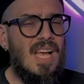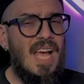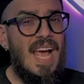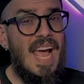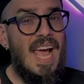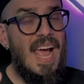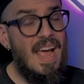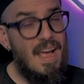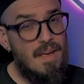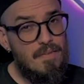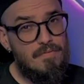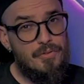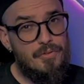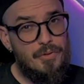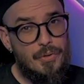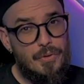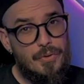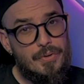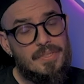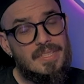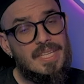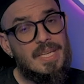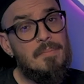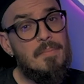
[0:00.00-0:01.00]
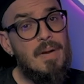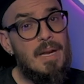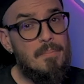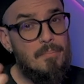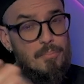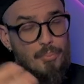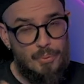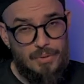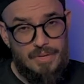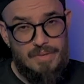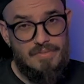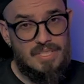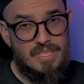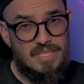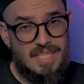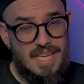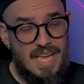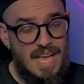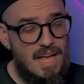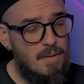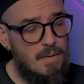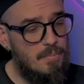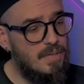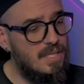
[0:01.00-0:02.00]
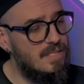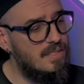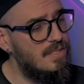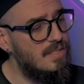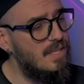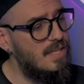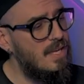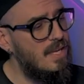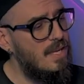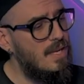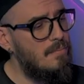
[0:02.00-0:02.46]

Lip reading: heavier than my previous helmets,